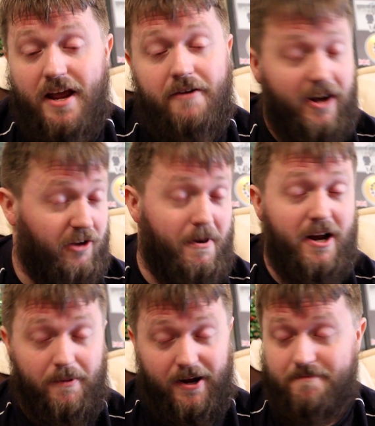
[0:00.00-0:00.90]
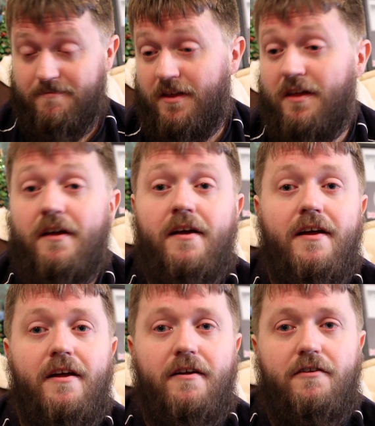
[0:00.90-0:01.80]
Anyway, that's by the by.
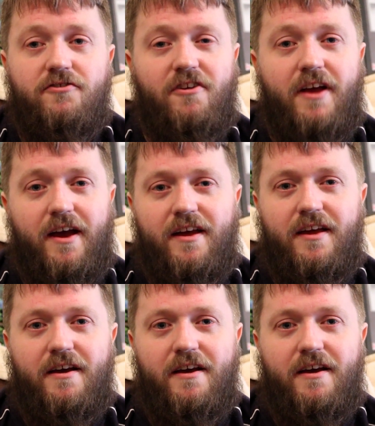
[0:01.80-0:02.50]
So yeah,